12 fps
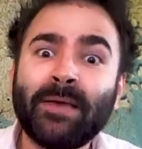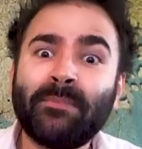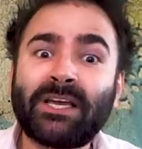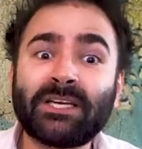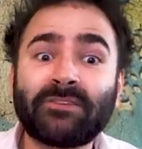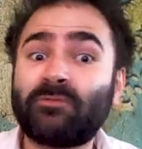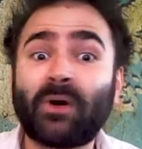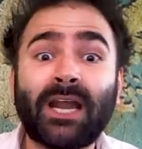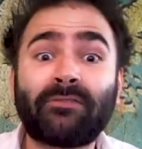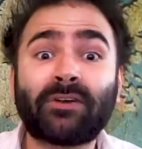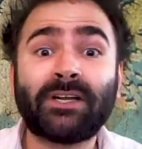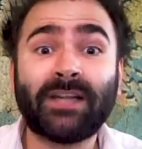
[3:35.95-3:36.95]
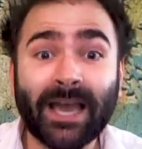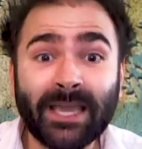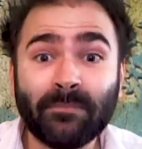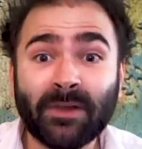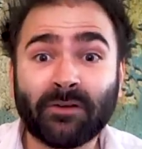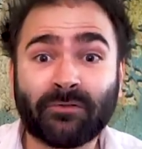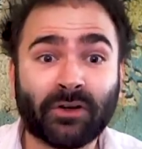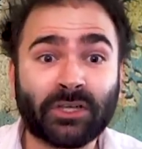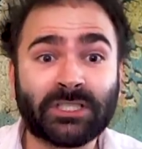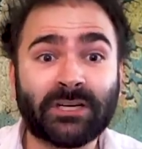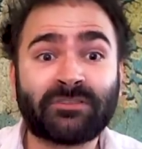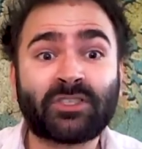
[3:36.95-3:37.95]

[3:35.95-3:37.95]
because of whatever nightmare version of